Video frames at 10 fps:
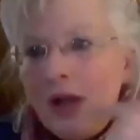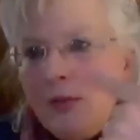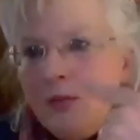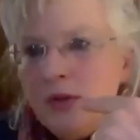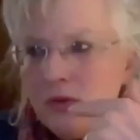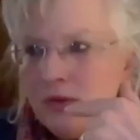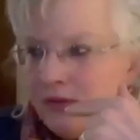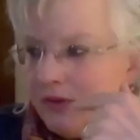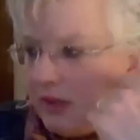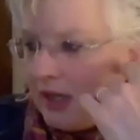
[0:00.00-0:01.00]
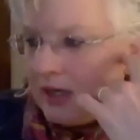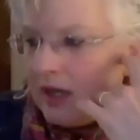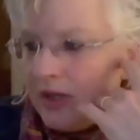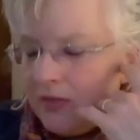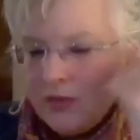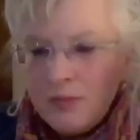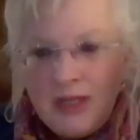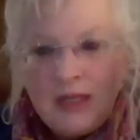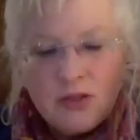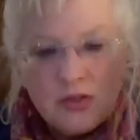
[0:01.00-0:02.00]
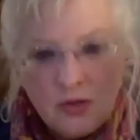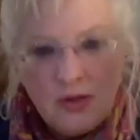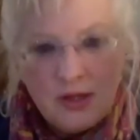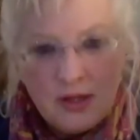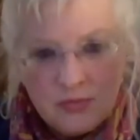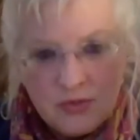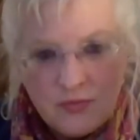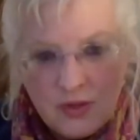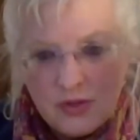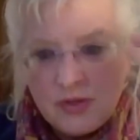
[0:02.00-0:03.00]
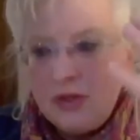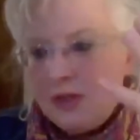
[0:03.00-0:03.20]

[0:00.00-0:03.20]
I'm real quick with that. I mean, for me, the story comes first